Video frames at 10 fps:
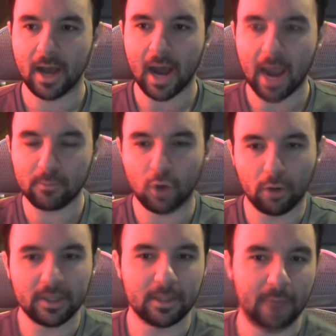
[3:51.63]
I'm
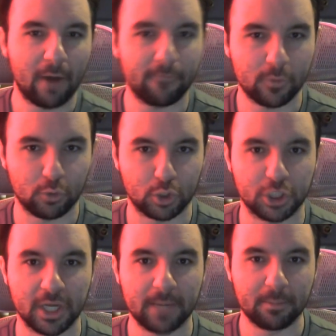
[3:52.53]
calling them out for their
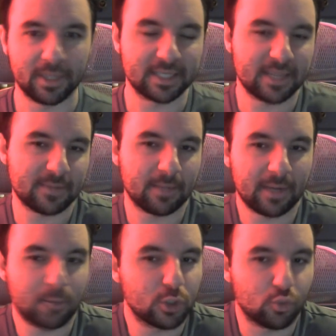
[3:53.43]
shit, but at the same time,
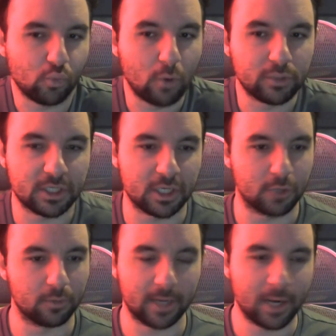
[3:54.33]
like, I'm just roasting
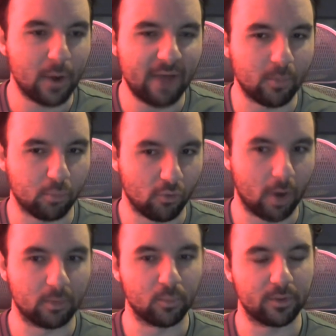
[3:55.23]
you. Like, I don't have a
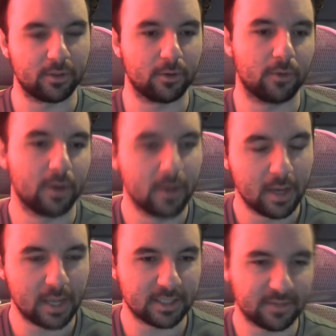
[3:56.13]
problem with you.
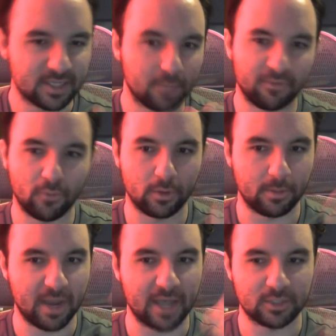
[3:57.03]
As I've said before in the
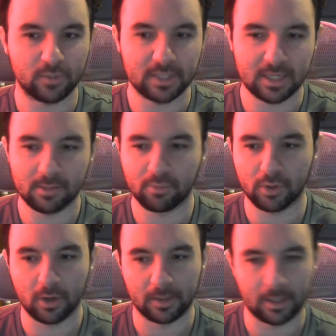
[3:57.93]
past, we tend to put
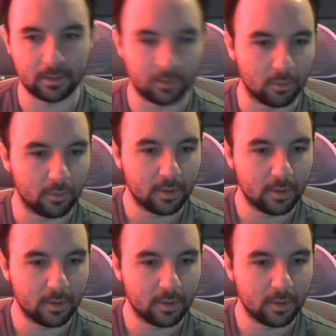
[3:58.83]
on, like, a little